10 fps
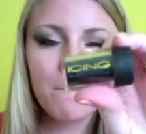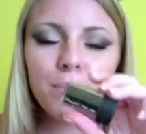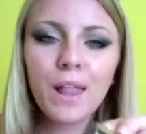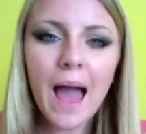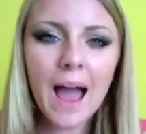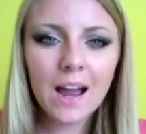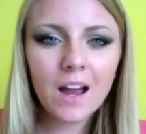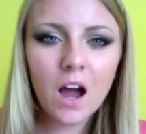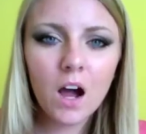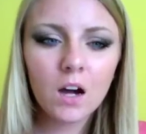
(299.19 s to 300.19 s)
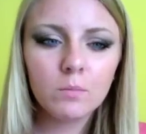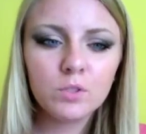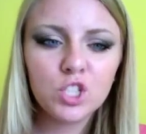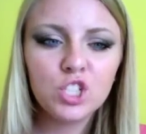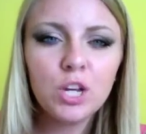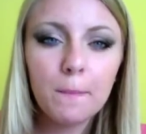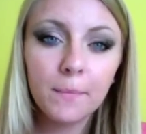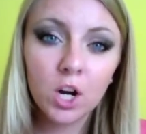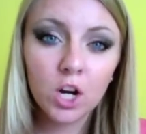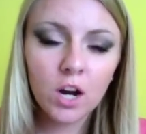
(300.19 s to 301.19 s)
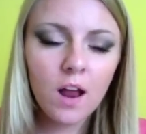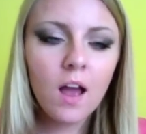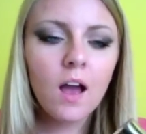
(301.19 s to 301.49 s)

black um, shimmer,